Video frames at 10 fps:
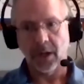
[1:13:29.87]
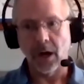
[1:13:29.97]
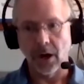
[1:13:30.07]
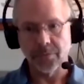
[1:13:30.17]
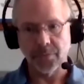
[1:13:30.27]

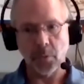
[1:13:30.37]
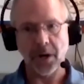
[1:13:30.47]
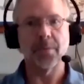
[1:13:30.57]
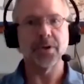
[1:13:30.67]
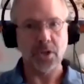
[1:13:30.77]
of what
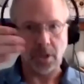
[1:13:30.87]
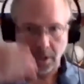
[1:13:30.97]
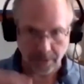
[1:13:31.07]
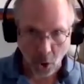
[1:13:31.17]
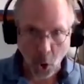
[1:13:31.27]
I would
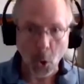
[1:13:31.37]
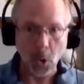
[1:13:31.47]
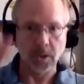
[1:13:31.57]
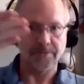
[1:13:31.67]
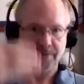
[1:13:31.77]
call the
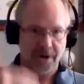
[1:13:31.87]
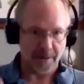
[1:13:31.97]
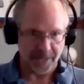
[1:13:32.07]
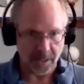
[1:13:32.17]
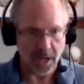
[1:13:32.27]
whole of
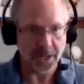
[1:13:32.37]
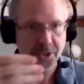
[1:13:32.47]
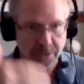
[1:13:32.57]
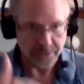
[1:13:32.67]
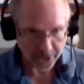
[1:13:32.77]

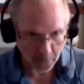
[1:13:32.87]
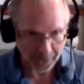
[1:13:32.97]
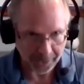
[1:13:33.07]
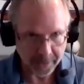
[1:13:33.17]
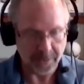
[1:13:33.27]
phenomenological
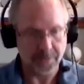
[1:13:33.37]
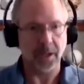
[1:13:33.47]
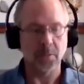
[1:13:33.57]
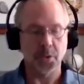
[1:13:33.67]
knowing, okay, right.